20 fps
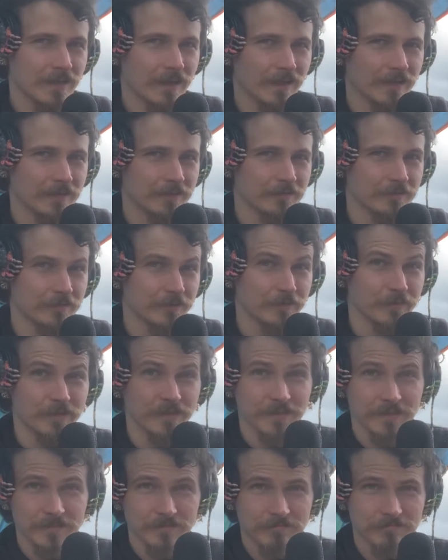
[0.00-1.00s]
And for
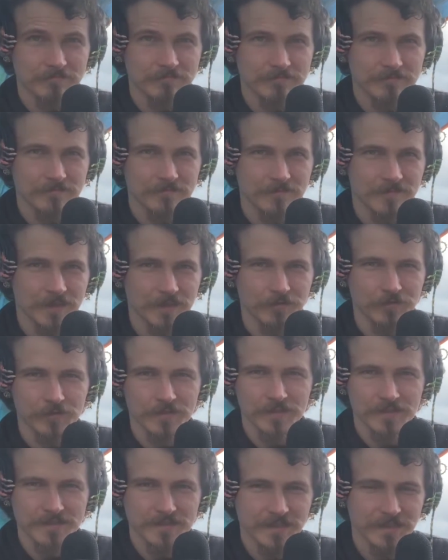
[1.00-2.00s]
me, the
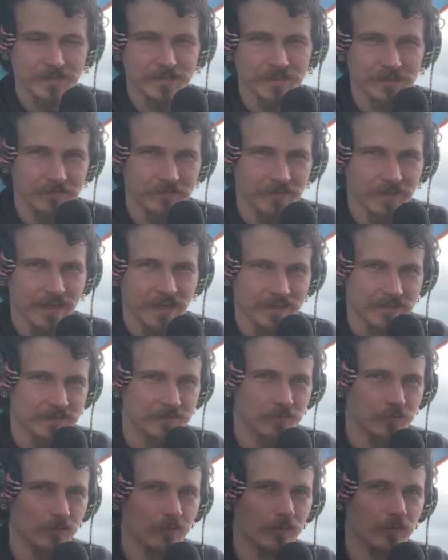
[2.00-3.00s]
realization of
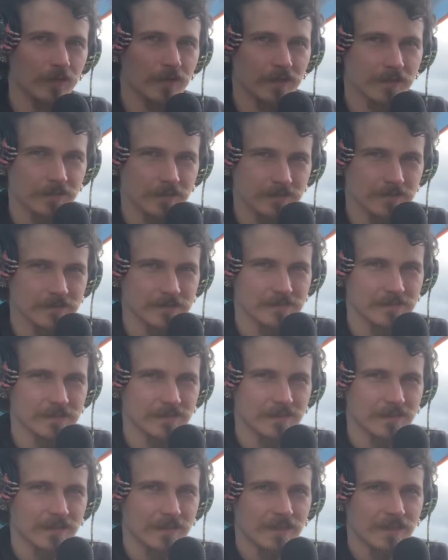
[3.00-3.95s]
that was